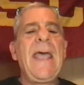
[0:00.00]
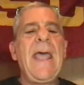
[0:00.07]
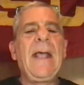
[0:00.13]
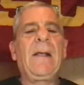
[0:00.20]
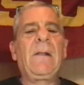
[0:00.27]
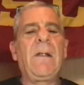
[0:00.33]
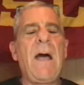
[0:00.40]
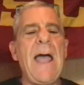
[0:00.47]

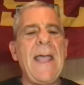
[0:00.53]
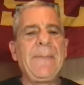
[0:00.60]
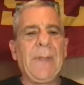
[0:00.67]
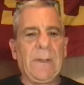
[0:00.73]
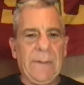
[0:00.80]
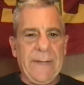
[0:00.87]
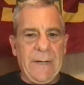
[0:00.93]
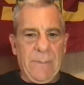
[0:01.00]
and climb
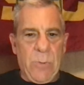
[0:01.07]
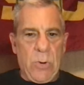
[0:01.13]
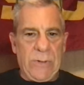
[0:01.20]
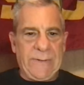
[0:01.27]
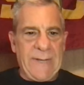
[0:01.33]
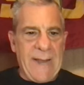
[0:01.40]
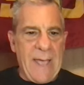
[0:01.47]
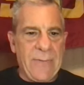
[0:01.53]
the
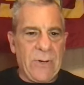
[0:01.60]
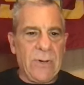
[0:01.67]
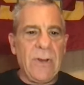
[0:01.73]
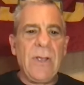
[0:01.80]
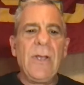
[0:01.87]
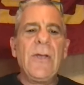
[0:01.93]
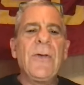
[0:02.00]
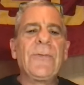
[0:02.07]
leaderboard together.
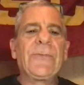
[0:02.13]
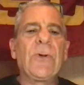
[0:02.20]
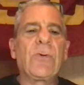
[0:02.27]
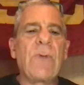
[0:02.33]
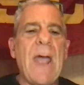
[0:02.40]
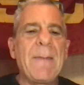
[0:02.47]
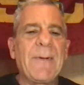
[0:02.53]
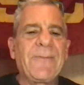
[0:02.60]
So
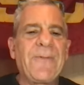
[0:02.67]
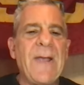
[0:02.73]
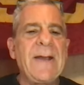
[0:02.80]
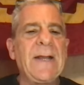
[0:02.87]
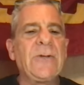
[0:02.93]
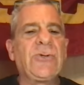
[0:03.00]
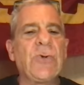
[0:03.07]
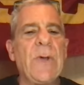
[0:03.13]
grab a
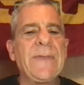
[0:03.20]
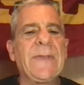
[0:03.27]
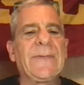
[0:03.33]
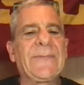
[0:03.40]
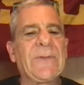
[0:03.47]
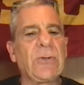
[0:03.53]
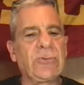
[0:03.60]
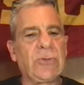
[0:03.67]
friend and join the
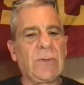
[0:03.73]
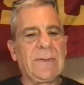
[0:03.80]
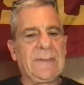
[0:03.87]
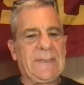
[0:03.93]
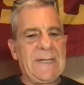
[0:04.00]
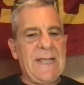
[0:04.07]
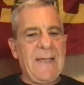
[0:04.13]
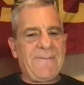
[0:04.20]

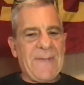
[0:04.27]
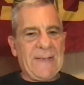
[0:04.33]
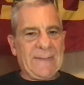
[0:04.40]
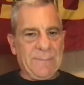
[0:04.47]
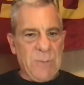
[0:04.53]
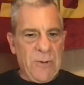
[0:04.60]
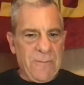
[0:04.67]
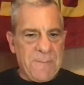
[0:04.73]
social
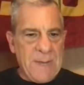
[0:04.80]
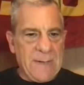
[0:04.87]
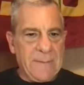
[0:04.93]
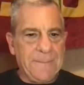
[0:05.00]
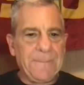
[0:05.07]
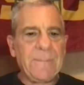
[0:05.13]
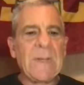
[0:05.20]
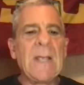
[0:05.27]
DFS movement.
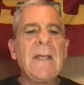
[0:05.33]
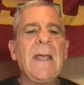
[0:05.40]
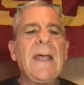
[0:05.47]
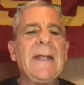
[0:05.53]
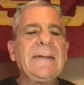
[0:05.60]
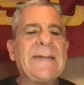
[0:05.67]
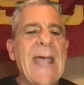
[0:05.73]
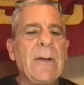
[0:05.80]

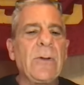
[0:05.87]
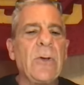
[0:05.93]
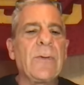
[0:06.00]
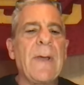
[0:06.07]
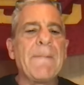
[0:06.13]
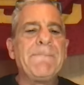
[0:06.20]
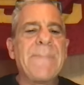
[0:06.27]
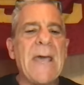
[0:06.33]

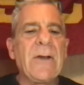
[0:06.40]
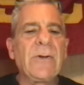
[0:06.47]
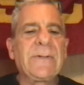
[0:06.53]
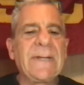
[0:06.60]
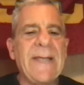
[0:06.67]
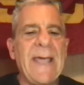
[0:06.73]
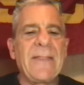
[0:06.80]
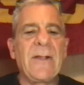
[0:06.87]
Download Bettor
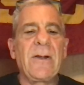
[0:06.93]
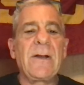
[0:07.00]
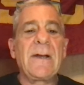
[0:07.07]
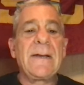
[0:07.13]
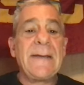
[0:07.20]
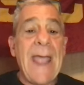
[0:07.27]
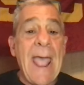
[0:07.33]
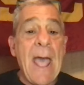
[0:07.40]
Together
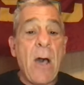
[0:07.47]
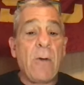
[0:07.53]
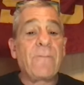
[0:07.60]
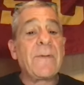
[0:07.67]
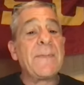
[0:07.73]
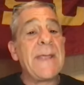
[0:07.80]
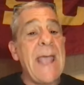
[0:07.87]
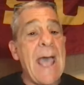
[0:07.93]
now
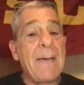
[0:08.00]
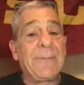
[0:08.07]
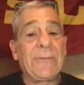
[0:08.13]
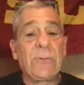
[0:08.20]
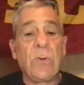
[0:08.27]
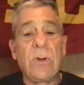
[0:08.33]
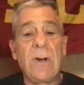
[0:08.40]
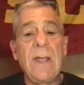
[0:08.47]
from the App
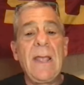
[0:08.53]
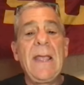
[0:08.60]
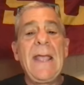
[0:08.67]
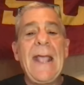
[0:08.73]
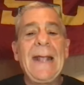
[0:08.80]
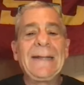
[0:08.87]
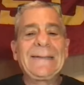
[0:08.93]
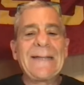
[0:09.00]
Store
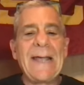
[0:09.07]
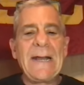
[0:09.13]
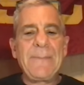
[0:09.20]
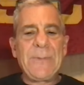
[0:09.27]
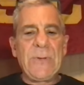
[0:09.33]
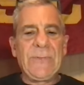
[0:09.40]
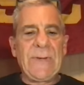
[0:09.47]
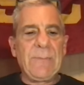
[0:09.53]
and sign
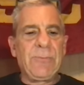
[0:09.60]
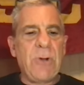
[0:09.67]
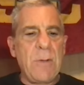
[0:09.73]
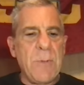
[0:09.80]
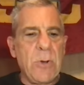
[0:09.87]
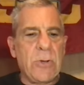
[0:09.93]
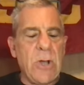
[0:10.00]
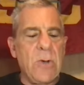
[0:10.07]
up using
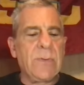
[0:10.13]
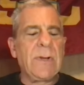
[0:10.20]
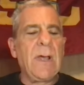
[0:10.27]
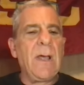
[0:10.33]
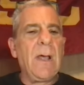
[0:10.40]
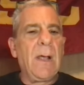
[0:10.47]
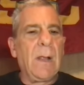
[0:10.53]
promo code